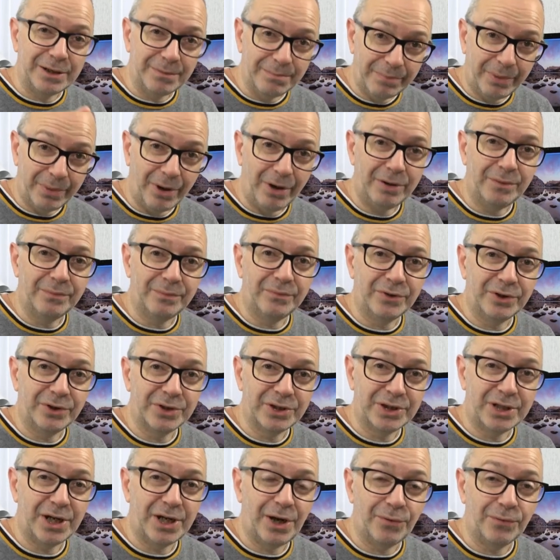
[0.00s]
buy them for
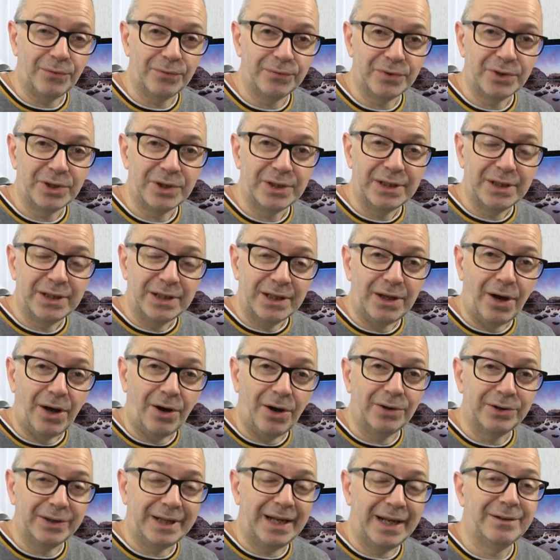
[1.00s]
yourselves
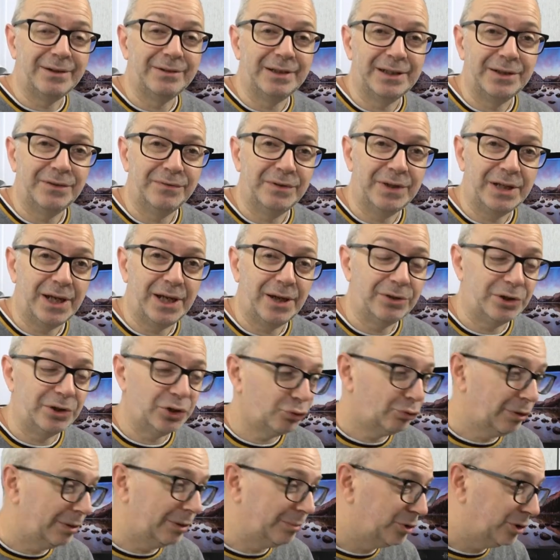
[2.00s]
are down in the video
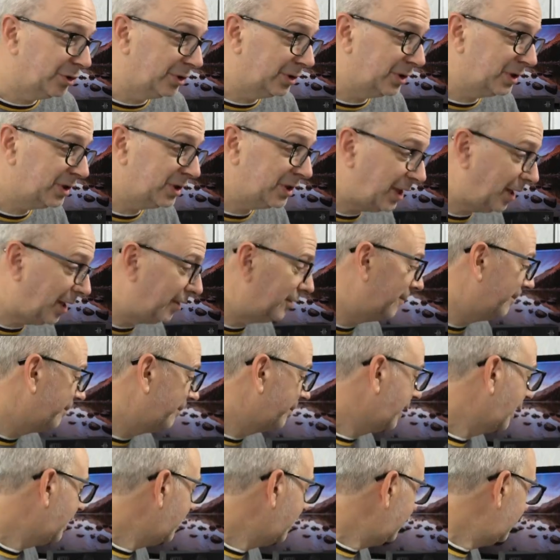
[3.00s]
description. So
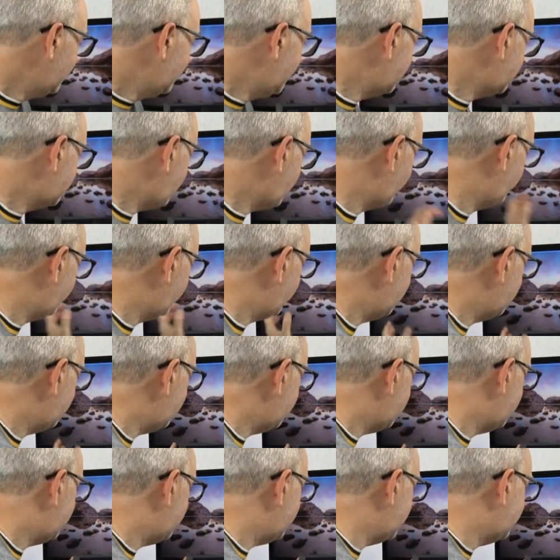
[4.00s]
let's get on with this.
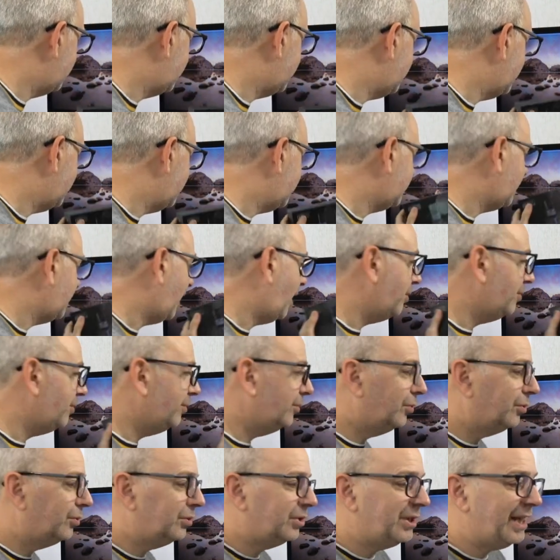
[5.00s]
This is the Tonor
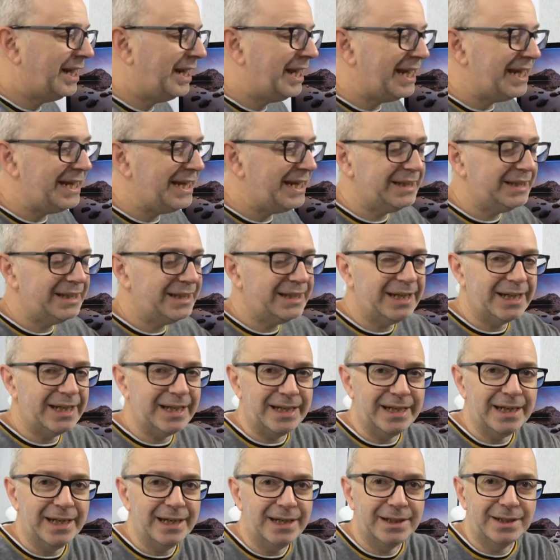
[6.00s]

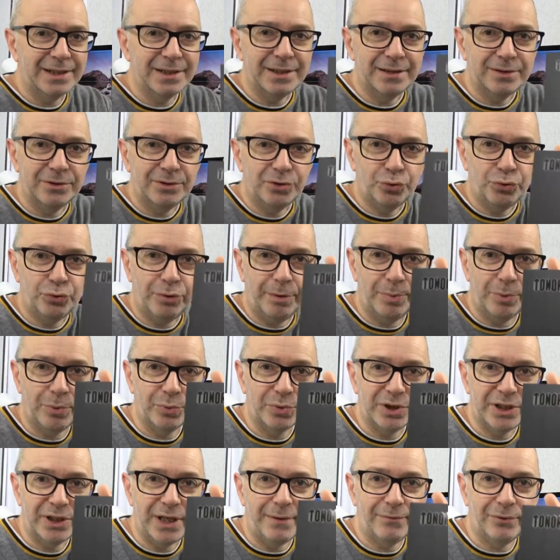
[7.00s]
TC
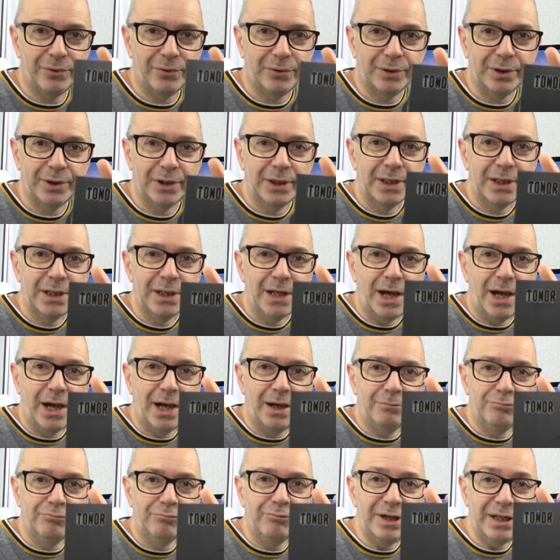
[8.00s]
777. Uh,
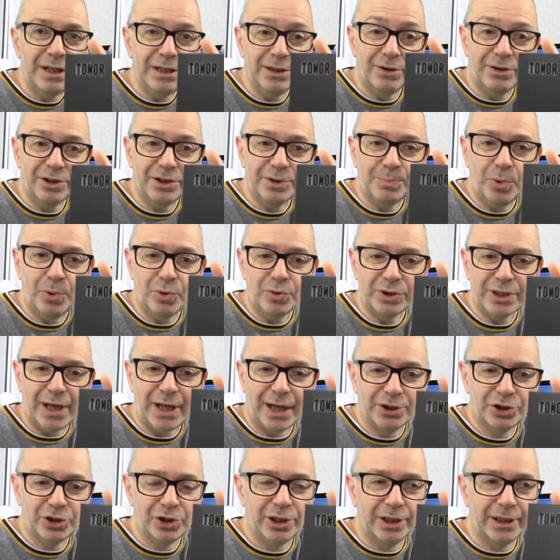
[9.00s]
really nice box
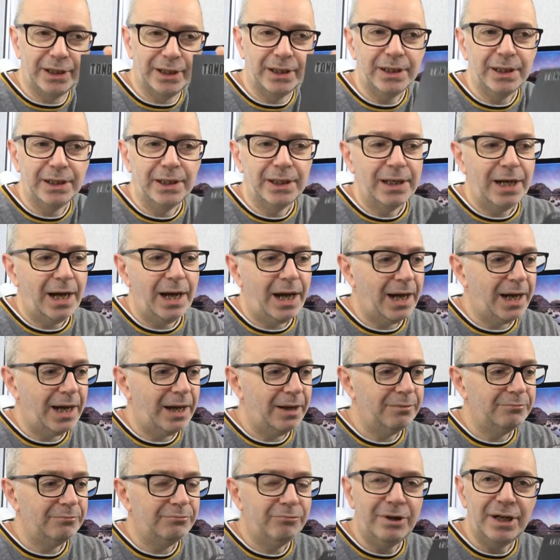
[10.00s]
actually, uh,
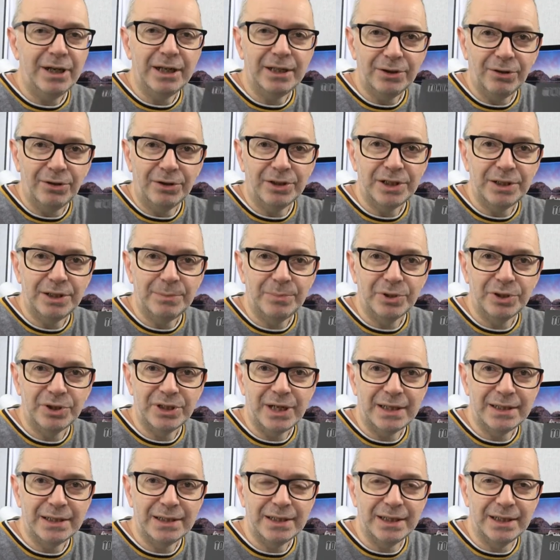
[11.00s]
really nicely
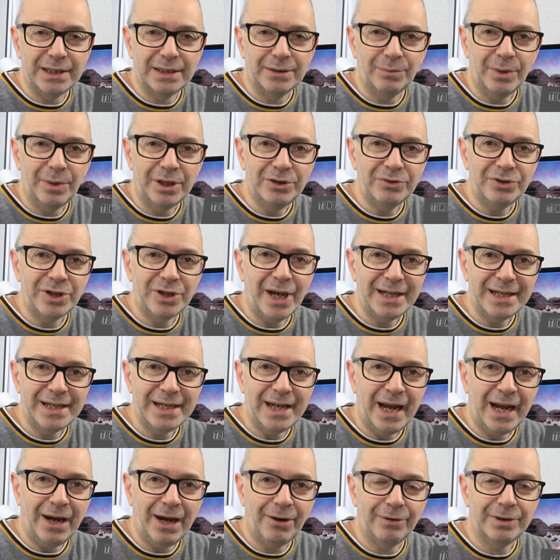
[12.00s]
presented. And when you take it
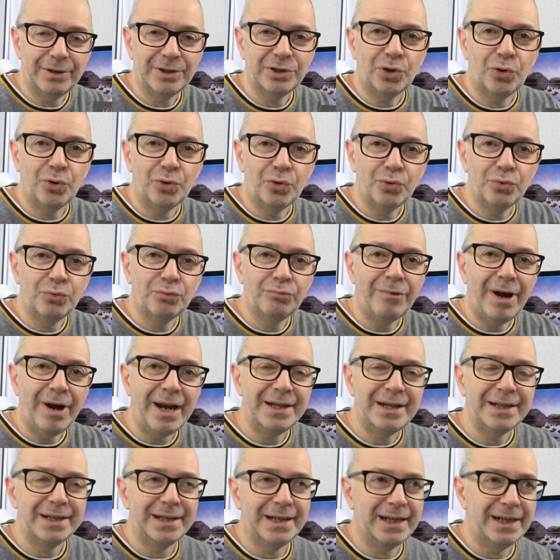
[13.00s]
out, it's
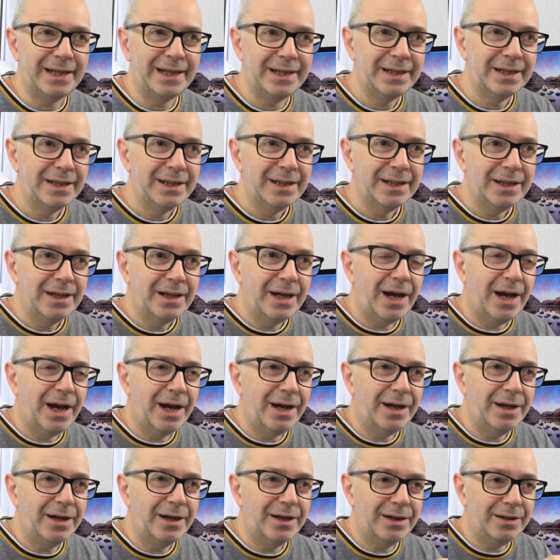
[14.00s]
already
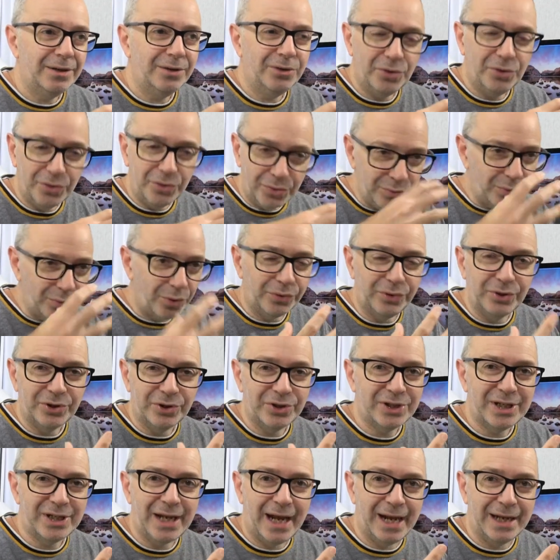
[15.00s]
uh, all on the
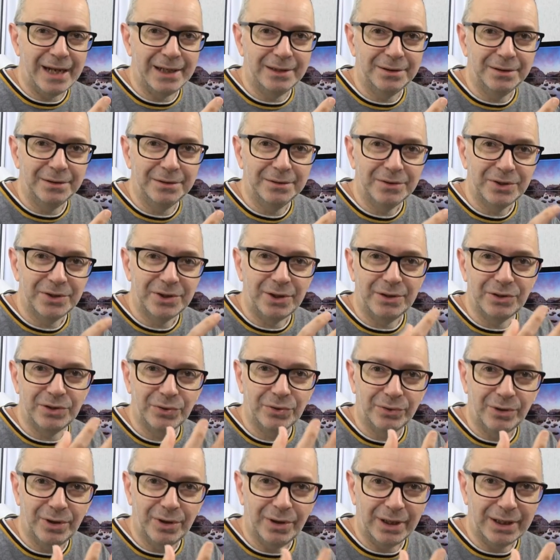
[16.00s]
stand. So it's
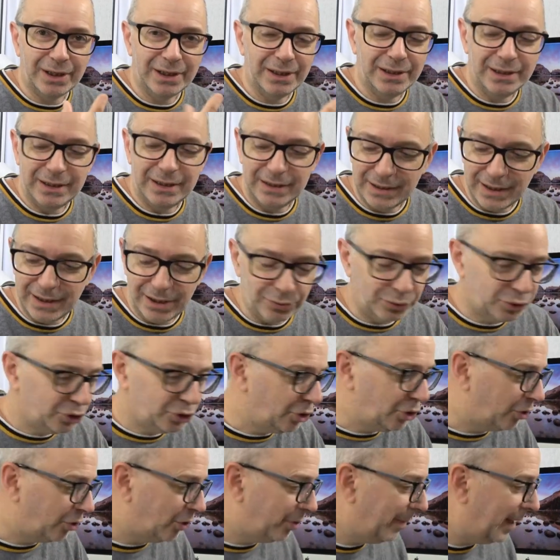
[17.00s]
on like a, its little
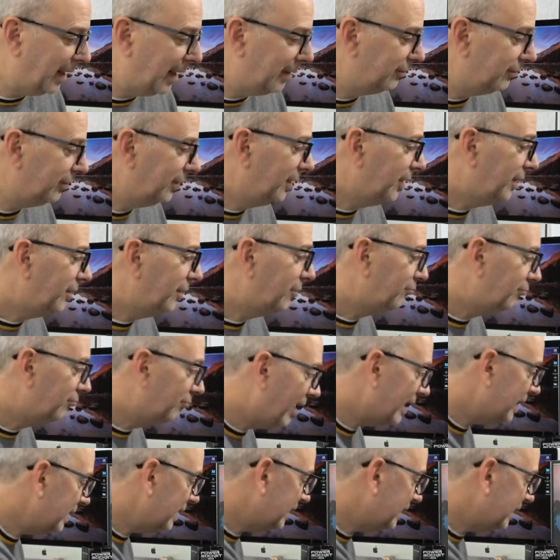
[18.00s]
shock mount, ready